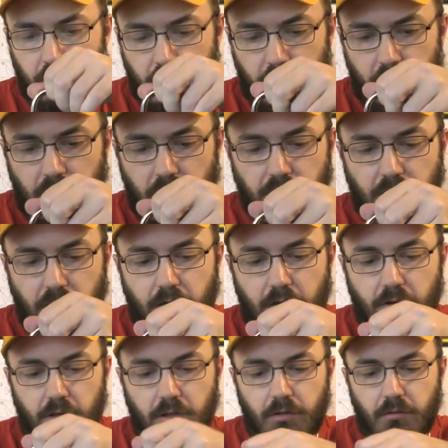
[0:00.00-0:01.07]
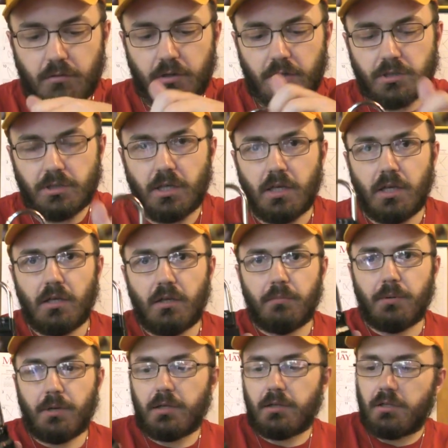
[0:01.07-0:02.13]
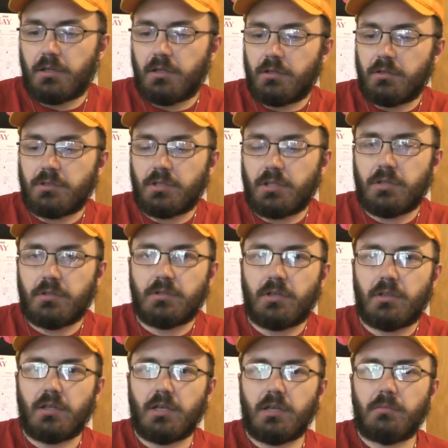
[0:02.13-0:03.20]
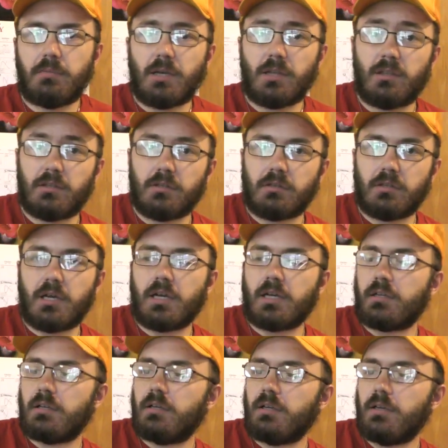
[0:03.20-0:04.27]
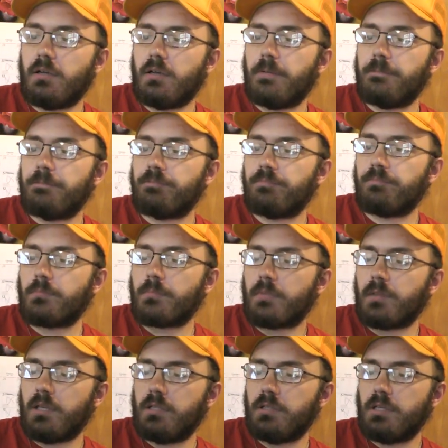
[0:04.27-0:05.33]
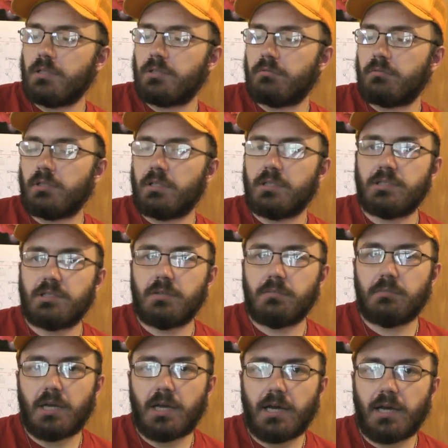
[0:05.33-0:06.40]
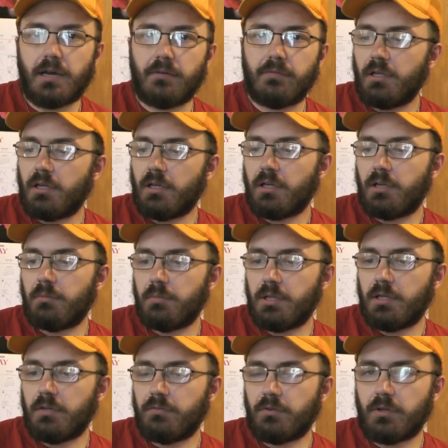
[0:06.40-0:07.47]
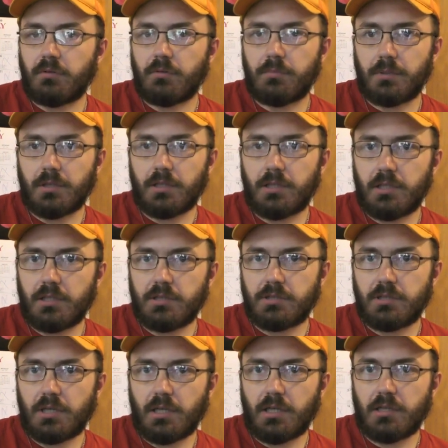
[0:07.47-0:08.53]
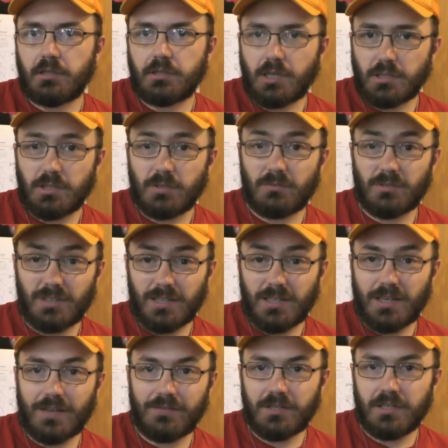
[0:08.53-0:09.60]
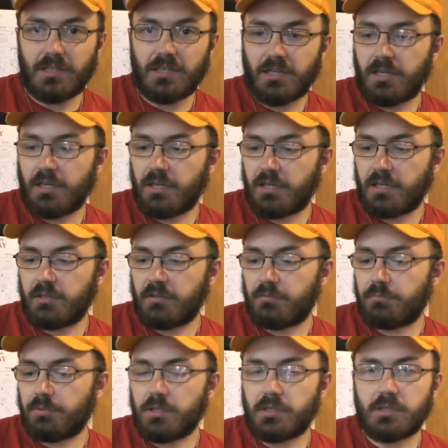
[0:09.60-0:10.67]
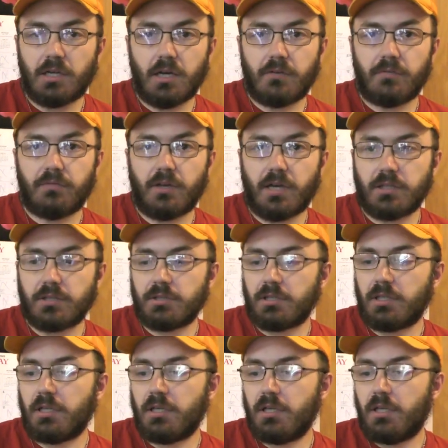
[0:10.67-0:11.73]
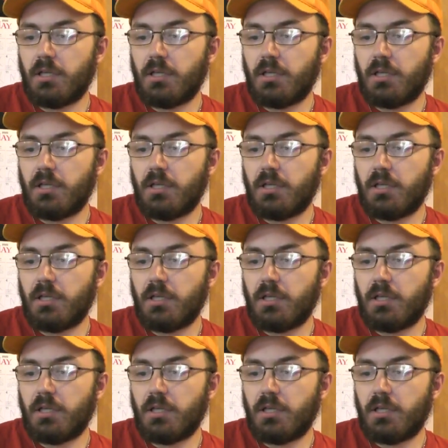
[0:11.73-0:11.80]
and that's how it works but here's here's the thing about this lock um, it doesn't really seem to have uh, um, many vulnerabilities and it's actually really heavy and pretty tough actually